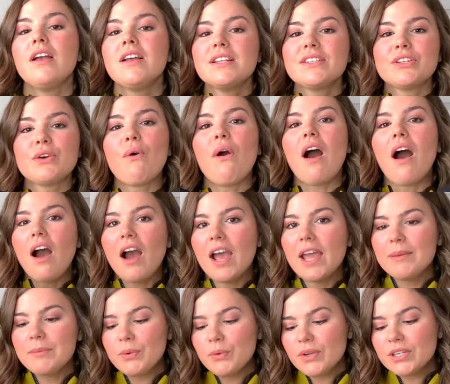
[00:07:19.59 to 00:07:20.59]
So
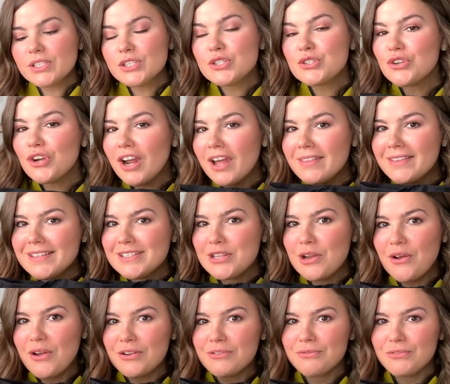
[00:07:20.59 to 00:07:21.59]
I'm going to try these
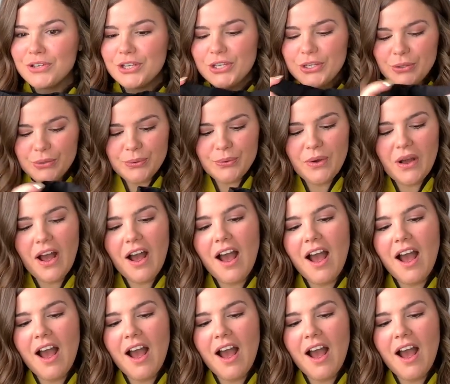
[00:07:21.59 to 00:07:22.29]
on for you.